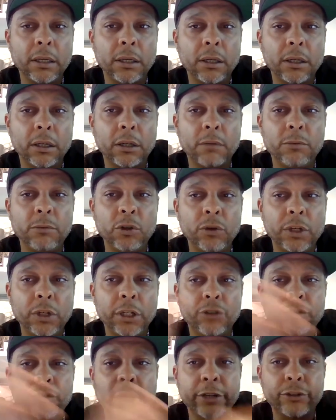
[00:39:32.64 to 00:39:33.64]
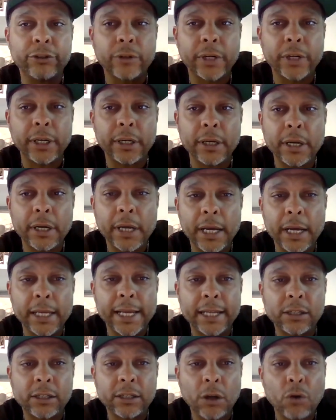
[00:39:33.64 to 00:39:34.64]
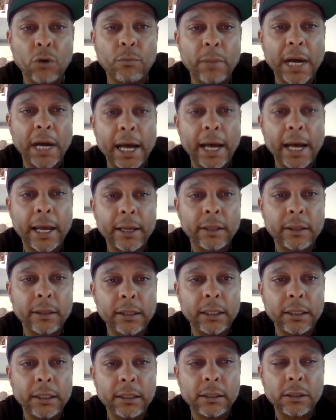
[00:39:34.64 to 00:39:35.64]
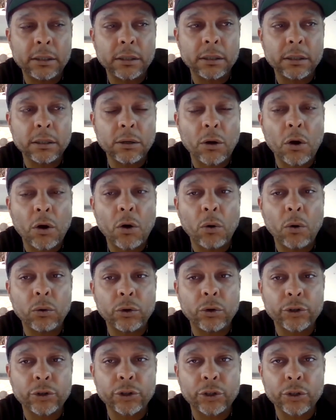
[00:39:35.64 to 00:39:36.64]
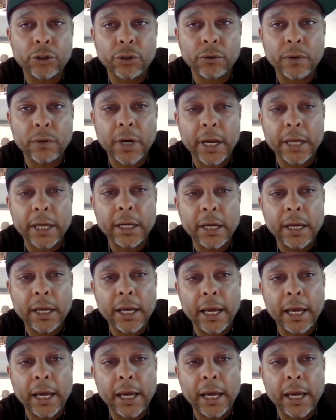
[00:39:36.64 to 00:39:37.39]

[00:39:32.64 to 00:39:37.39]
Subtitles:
community treasury, and that's owned by these holders, right?